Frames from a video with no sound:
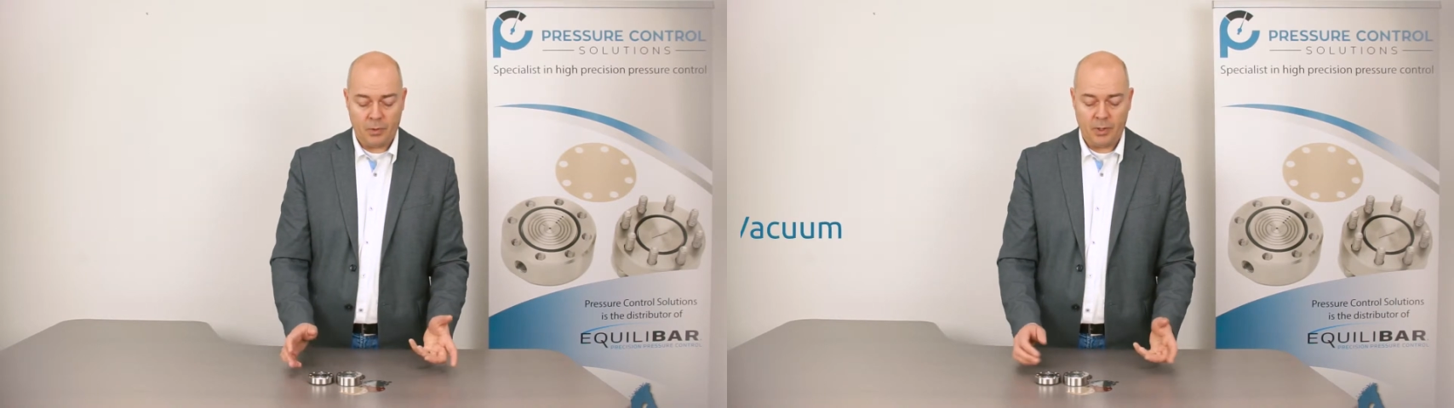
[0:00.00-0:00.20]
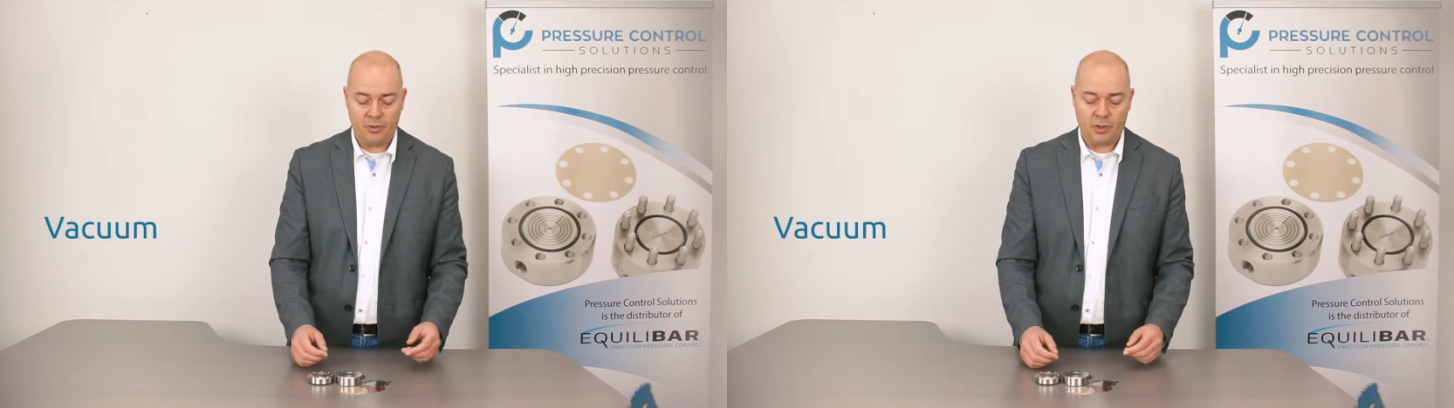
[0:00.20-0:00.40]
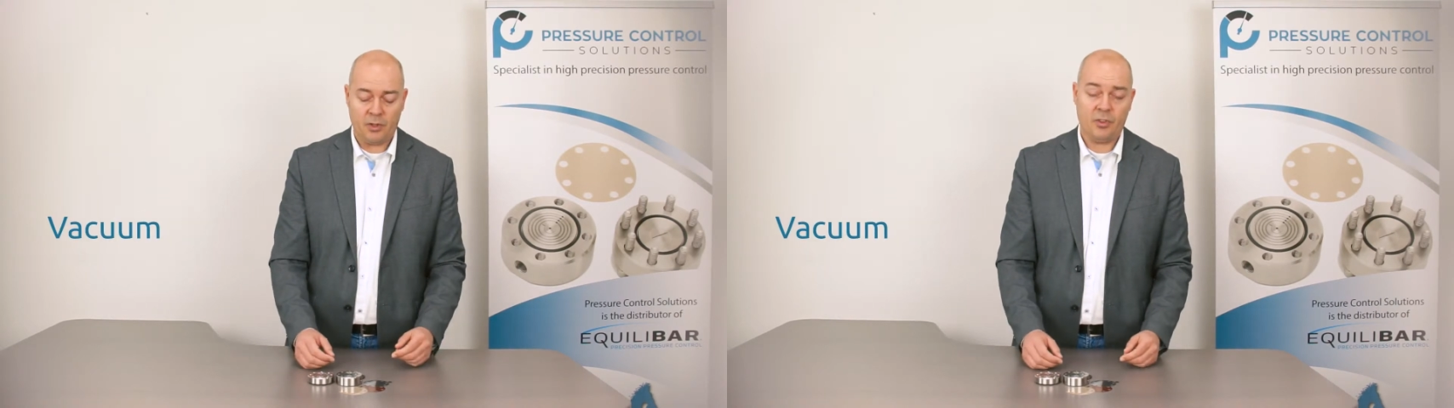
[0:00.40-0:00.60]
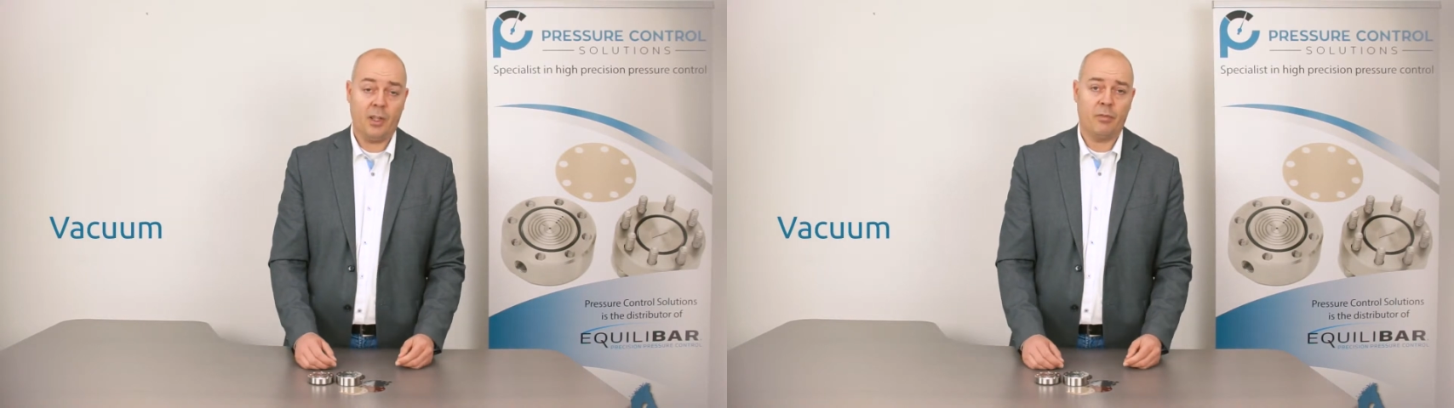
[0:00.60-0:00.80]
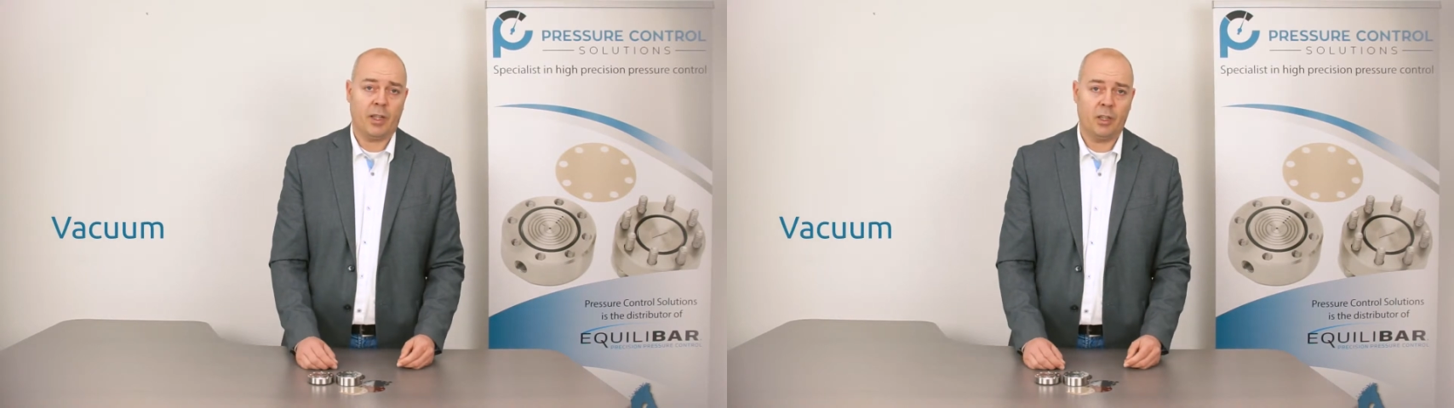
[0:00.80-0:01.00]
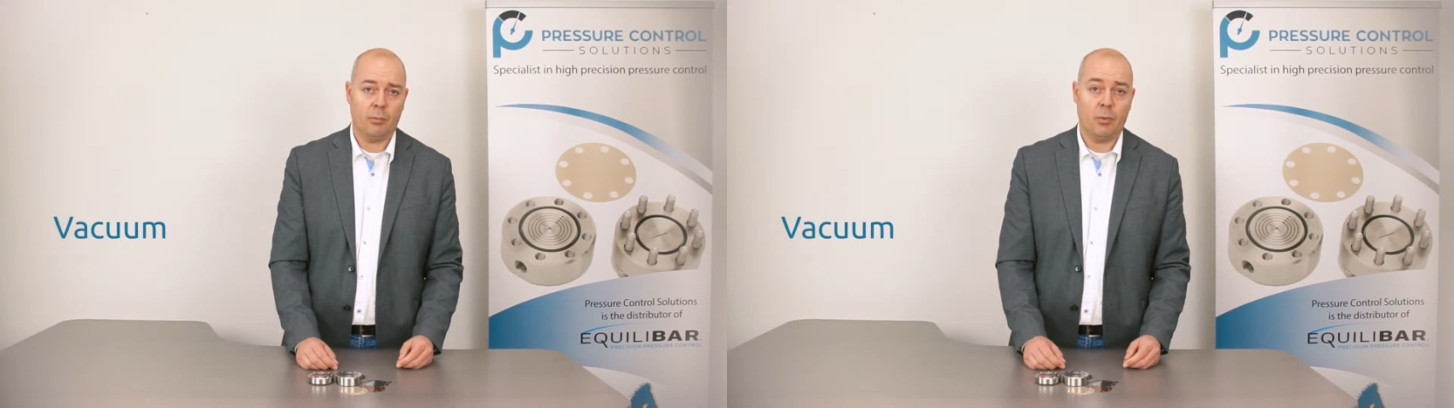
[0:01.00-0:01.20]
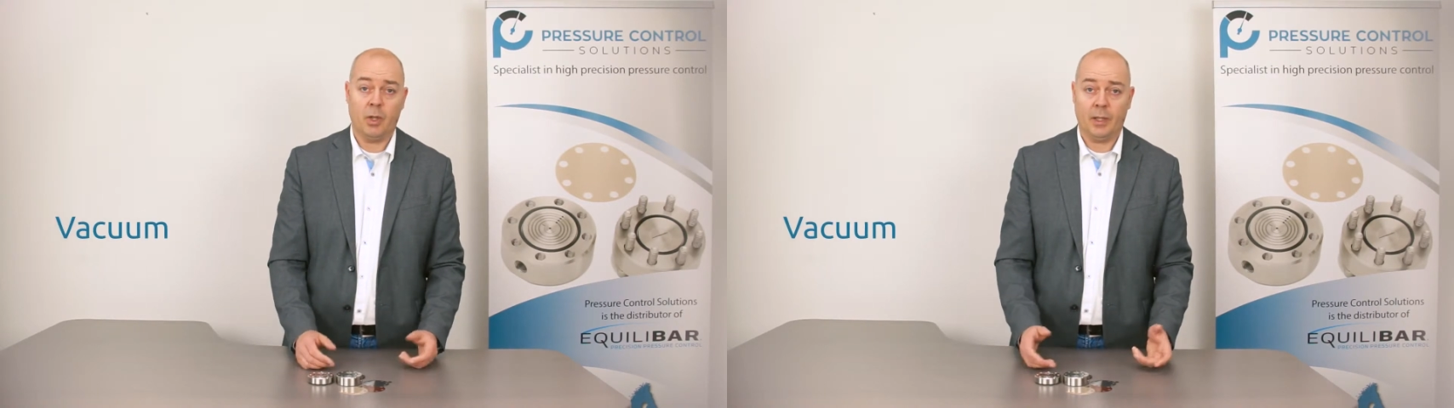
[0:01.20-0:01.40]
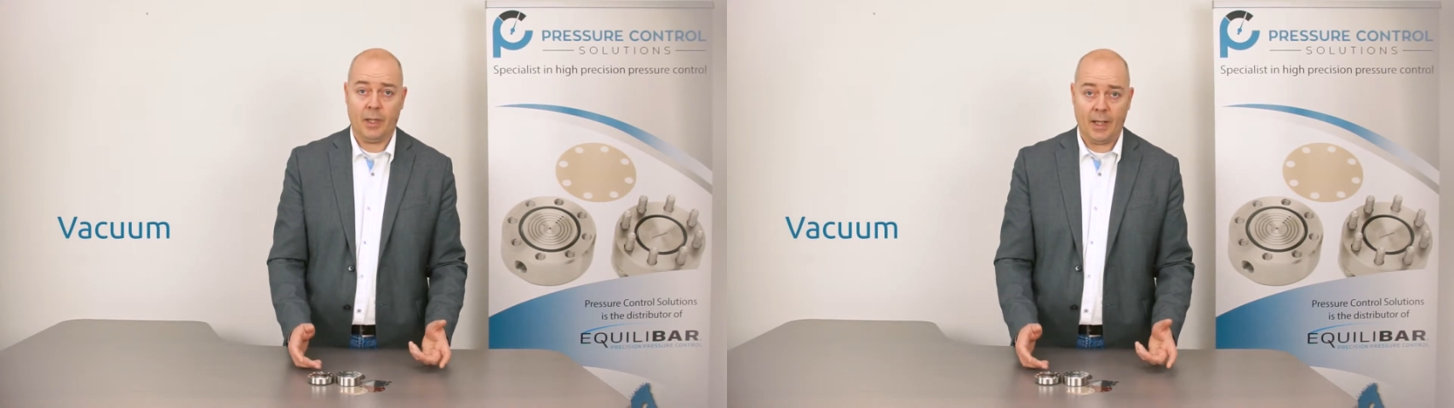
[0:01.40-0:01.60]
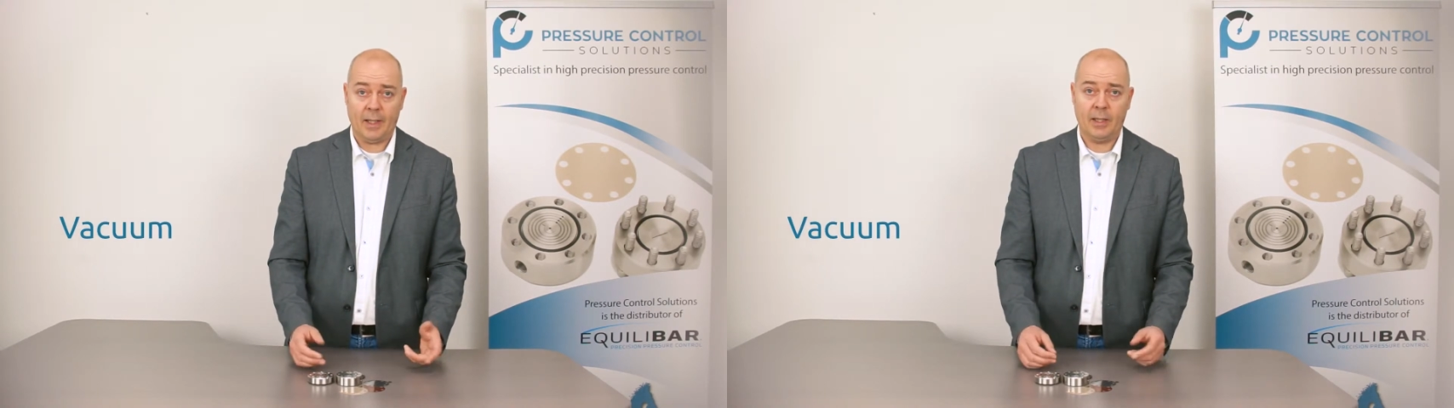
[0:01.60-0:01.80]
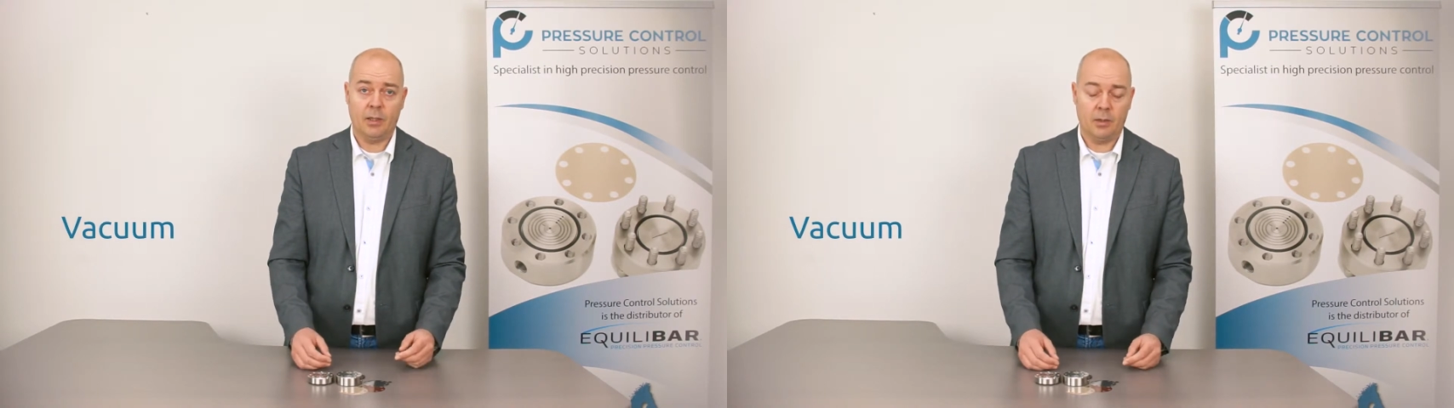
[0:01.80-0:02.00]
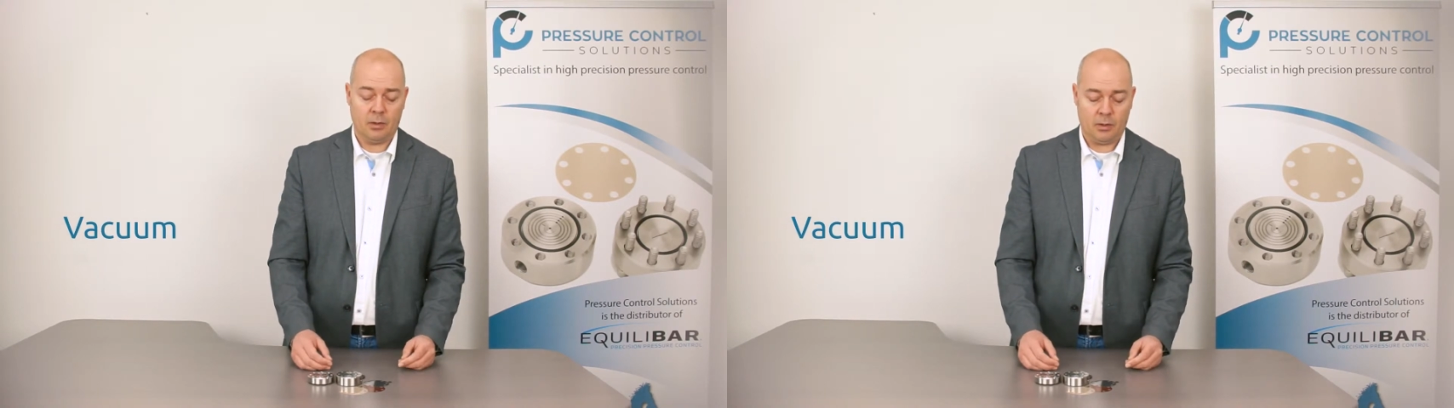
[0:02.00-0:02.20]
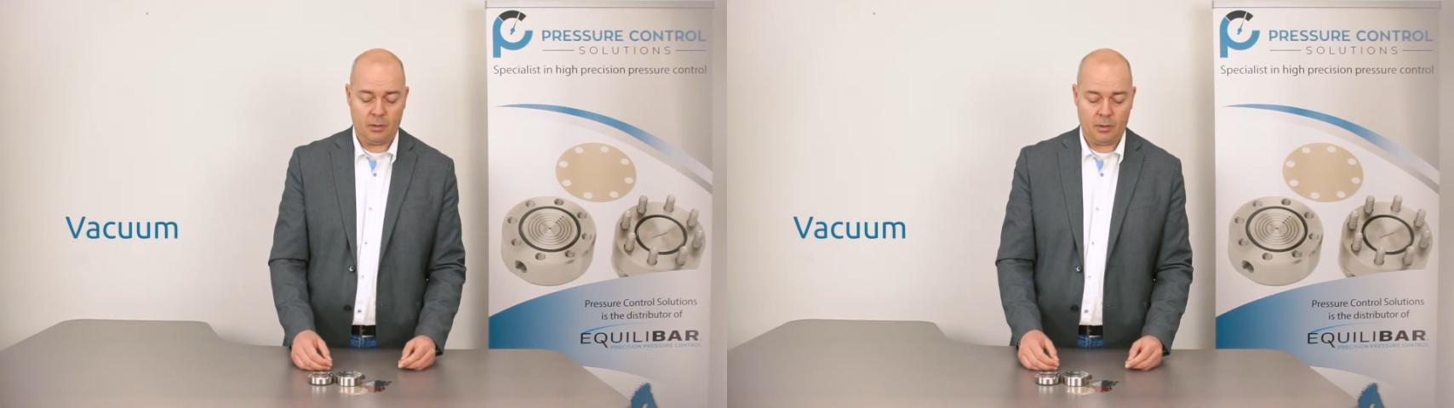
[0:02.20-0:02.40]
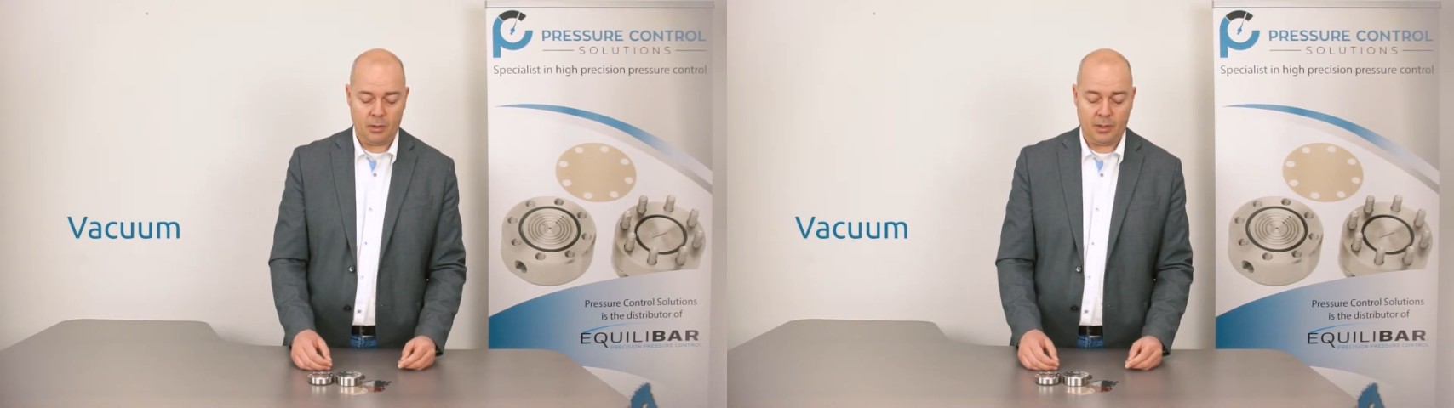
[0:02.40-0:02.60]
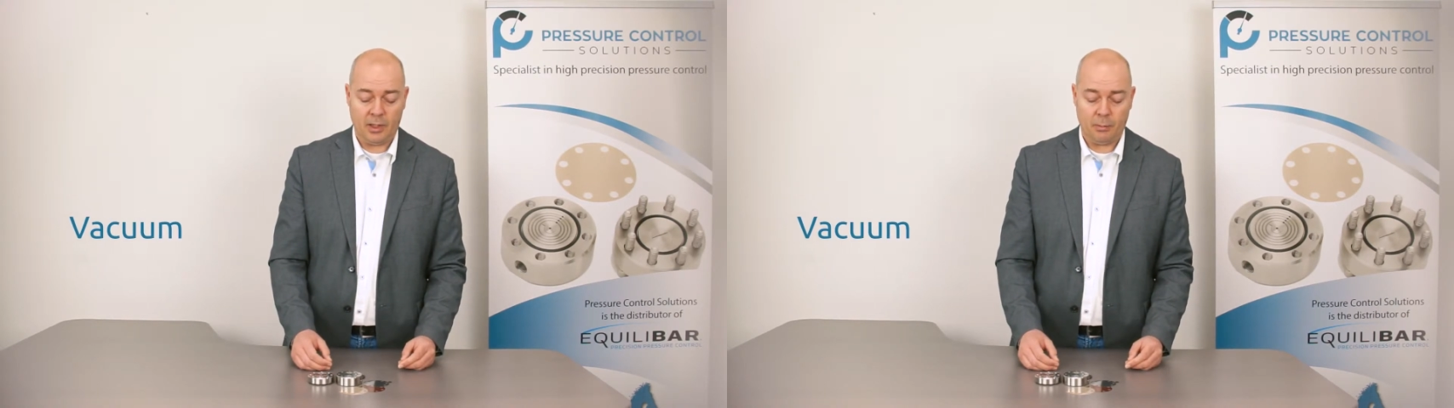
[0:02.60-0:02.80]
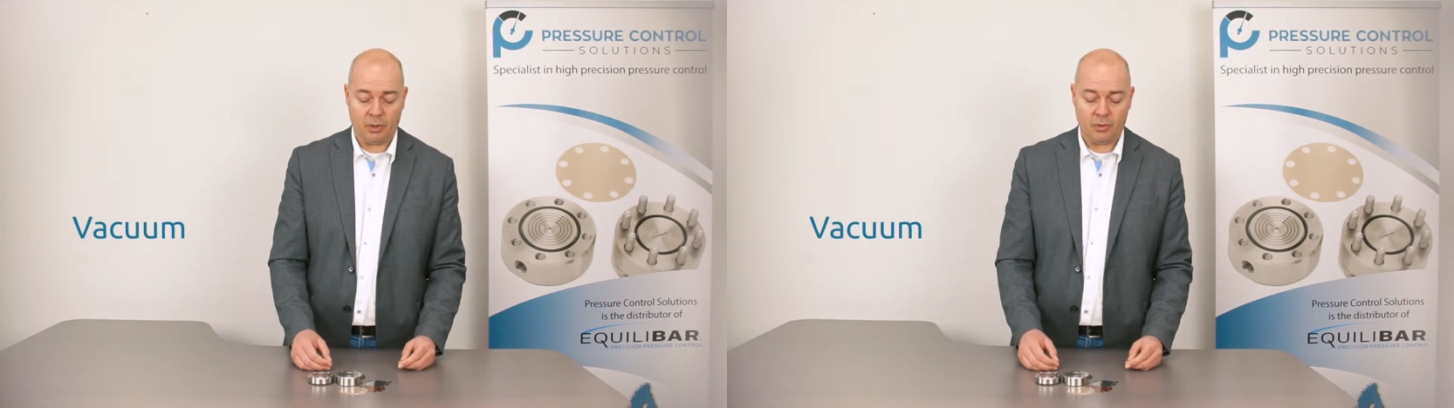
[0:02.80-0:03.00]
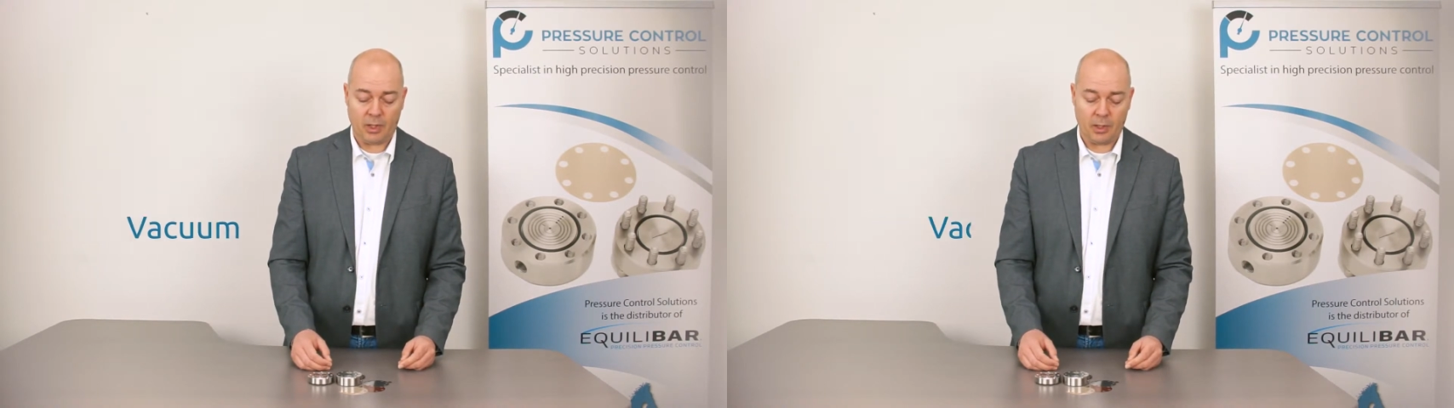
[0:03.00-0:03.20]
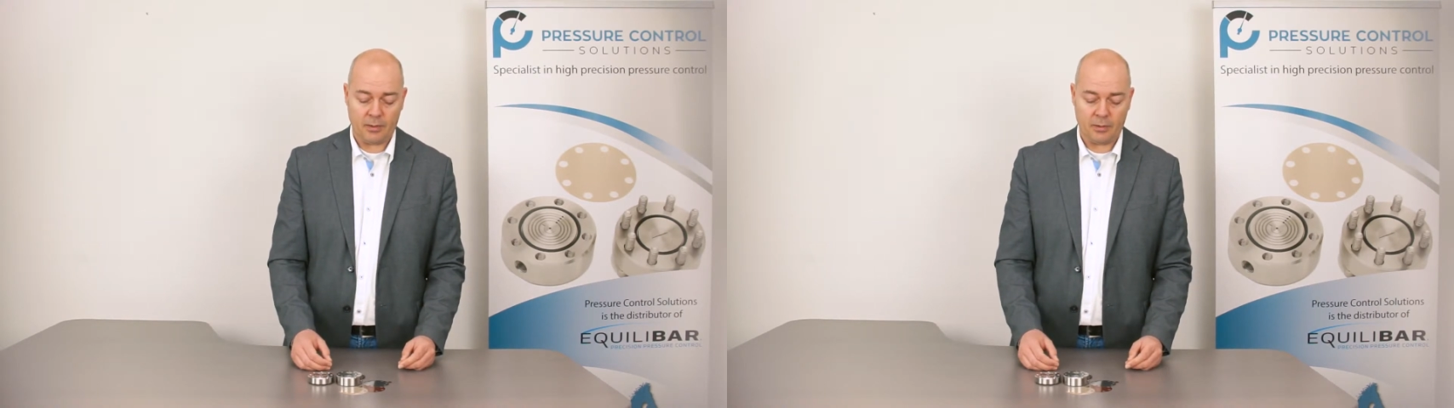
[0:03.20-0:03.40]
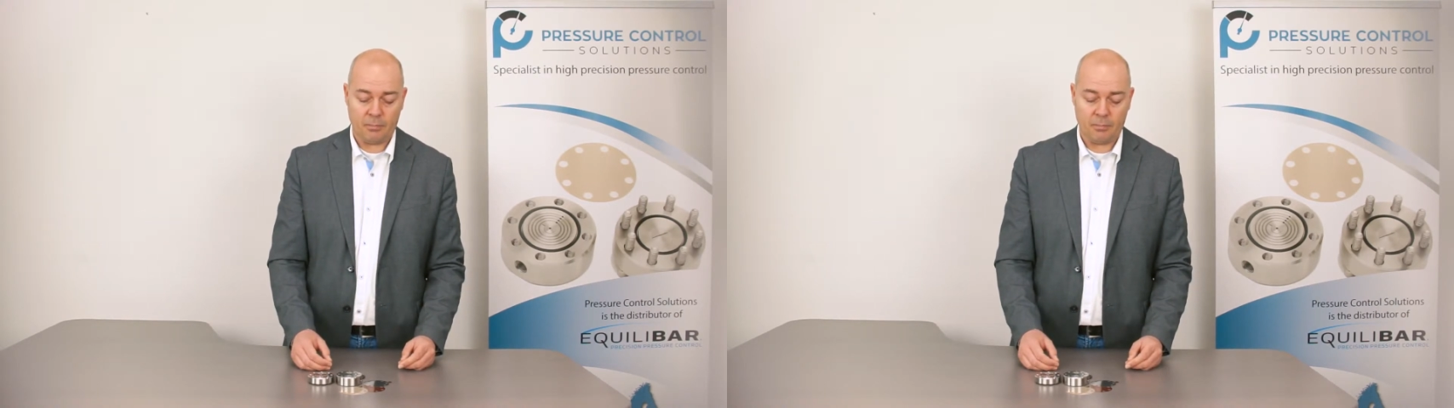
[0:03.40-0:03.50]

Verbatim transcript: and starts at a vacuum like any Equilibar regulator.